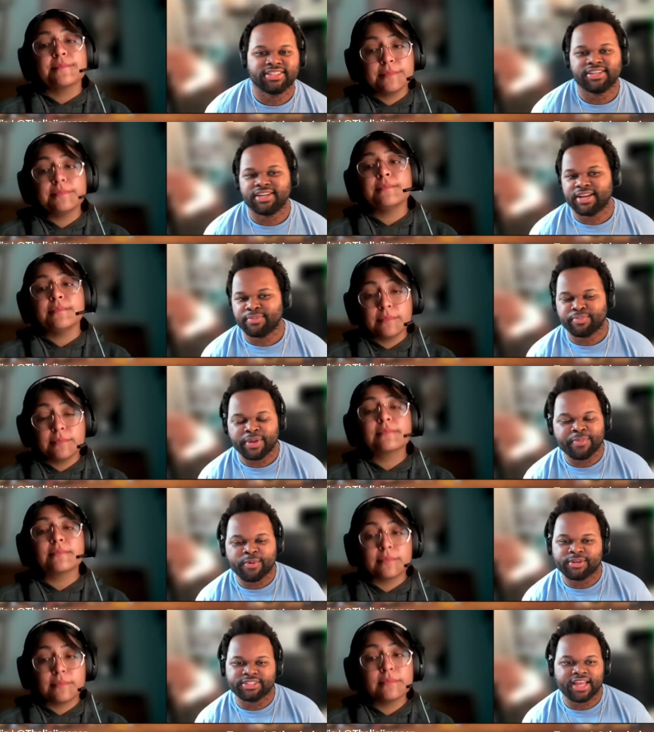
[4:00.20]
Speaker 1: and, and people
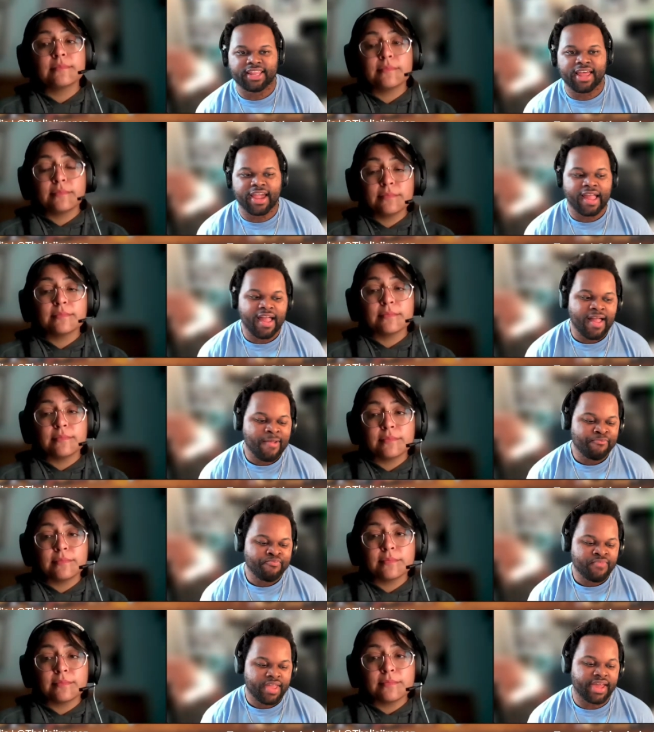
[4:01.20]
is that like
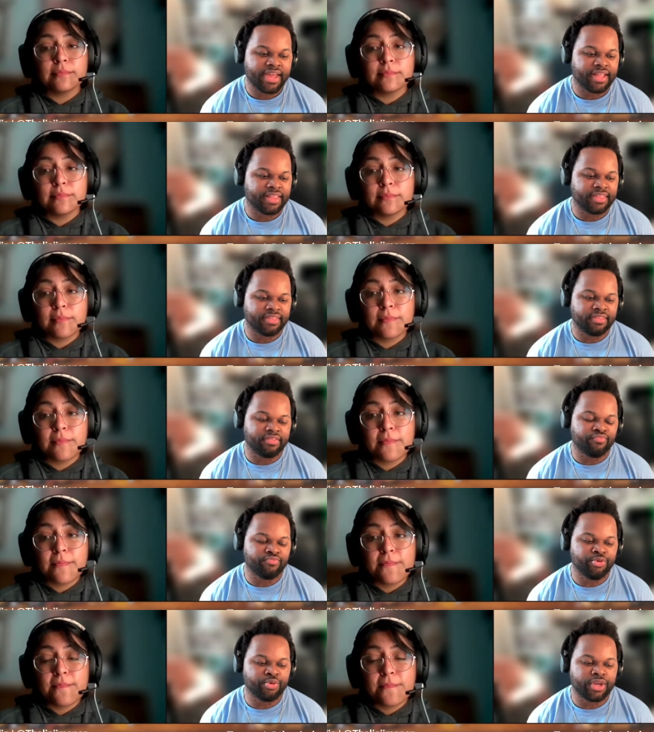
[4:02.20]
it,
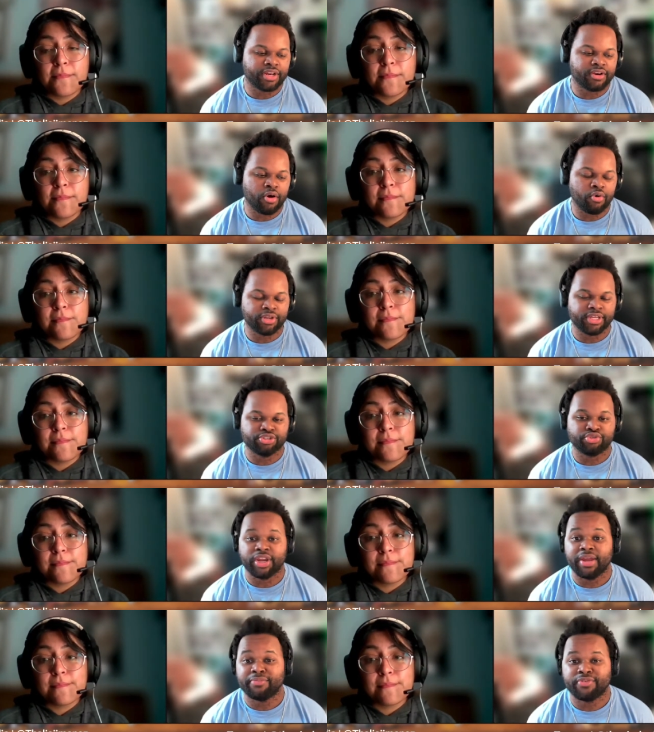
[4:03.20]
you can only dream
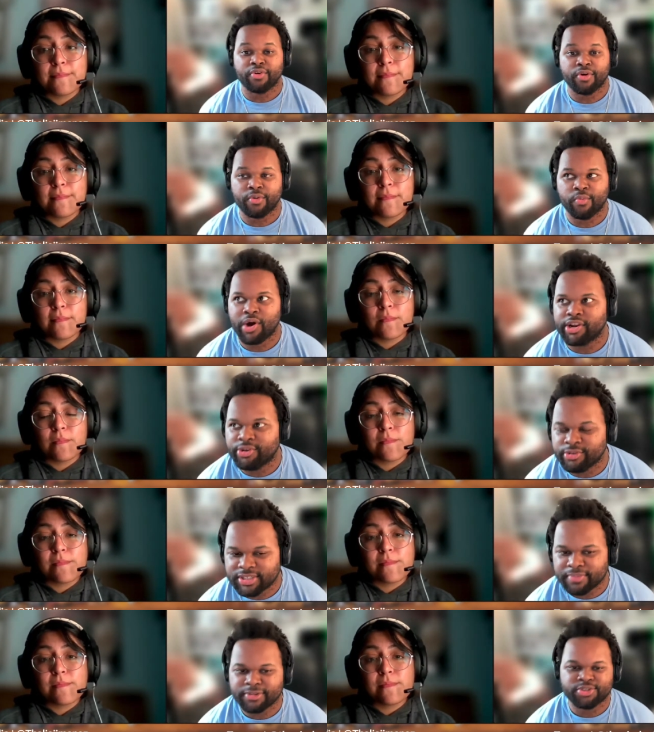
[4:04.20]
to, or want to do
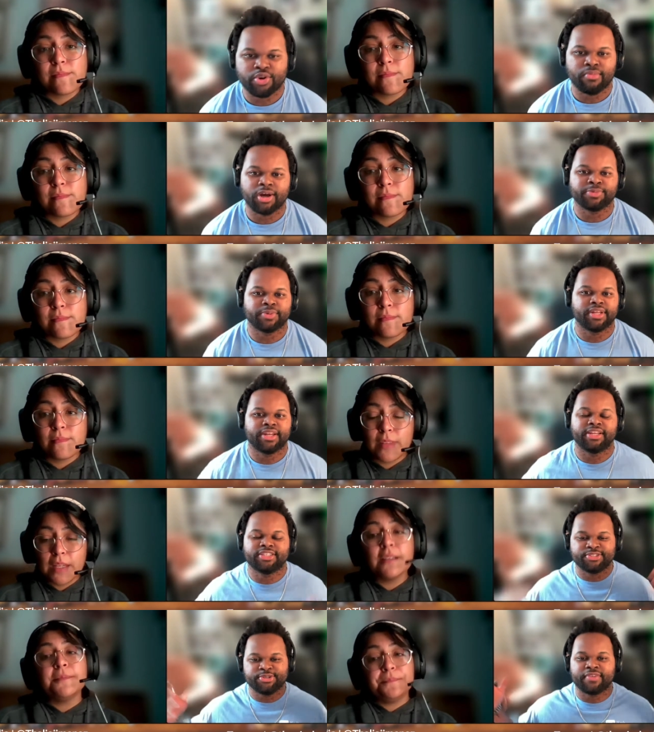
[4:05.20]
something so much, but then it's,
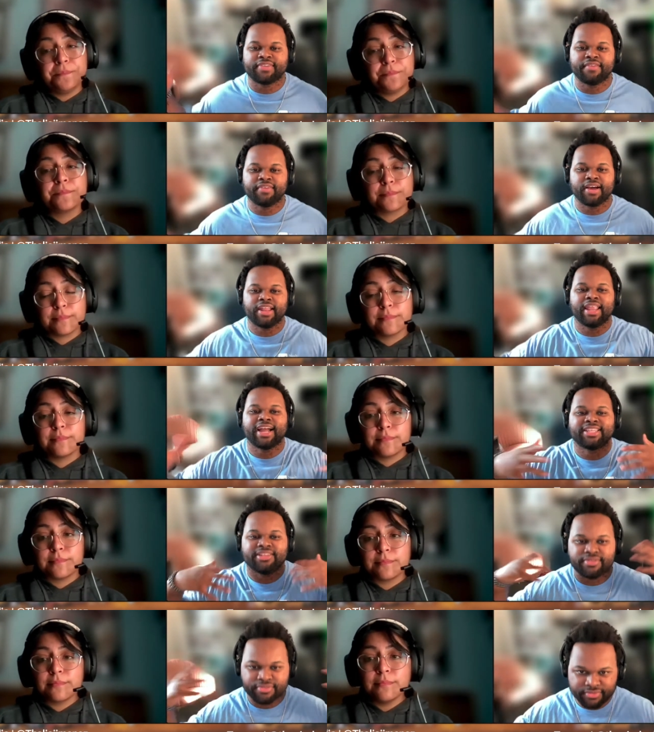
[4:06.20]
you have to have a
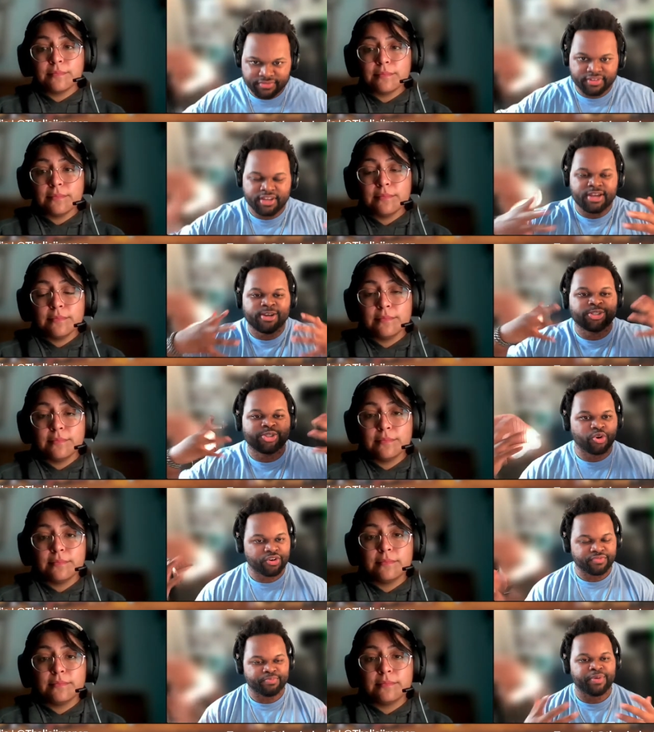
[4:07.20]
collective sort
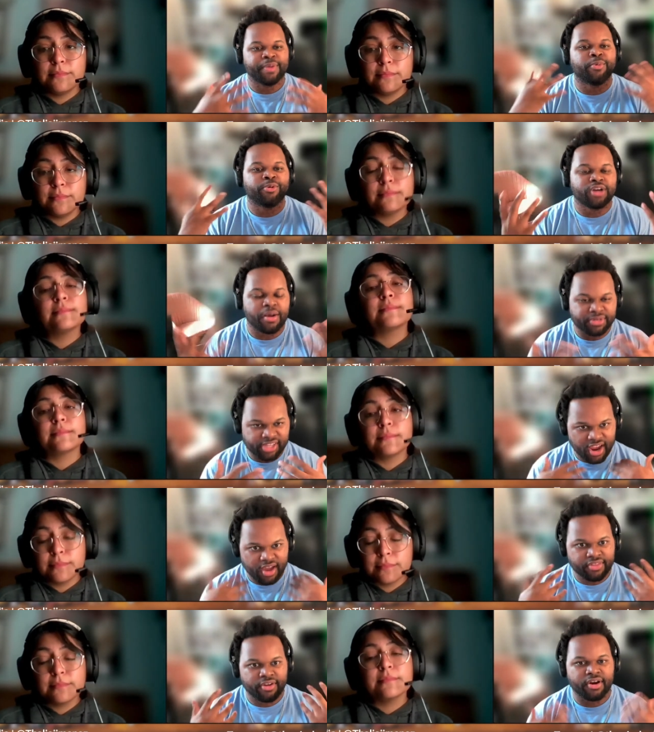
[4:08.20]
of people come
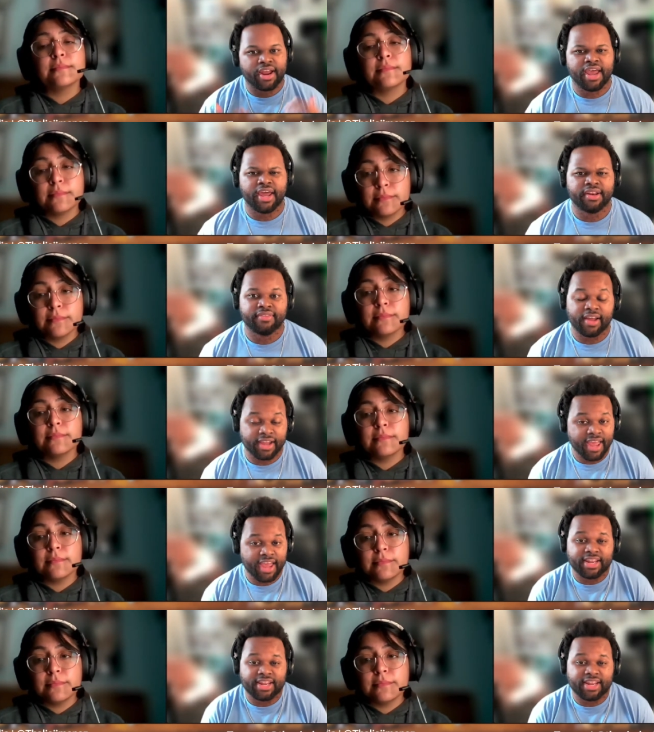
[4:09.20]
together. And again,